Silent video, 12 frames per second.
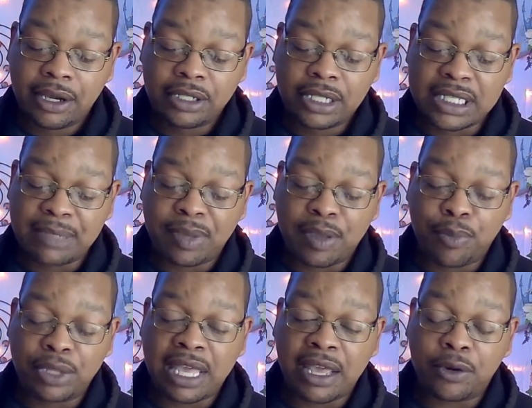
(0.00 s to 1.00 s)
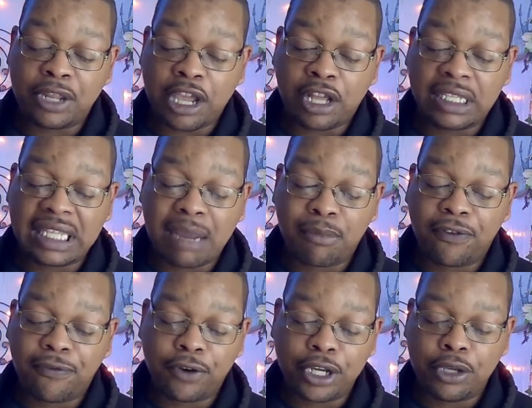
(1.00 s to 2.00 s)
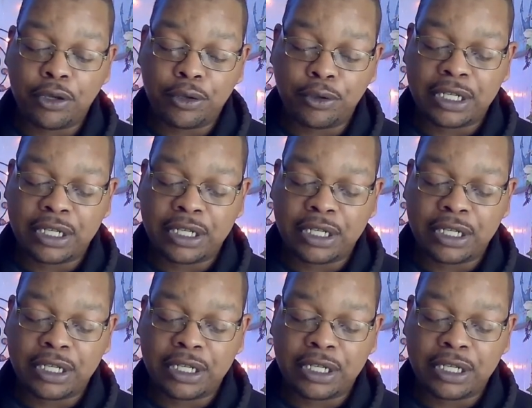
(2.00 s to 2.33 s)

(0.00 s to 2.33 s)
tons of people that clamor for you.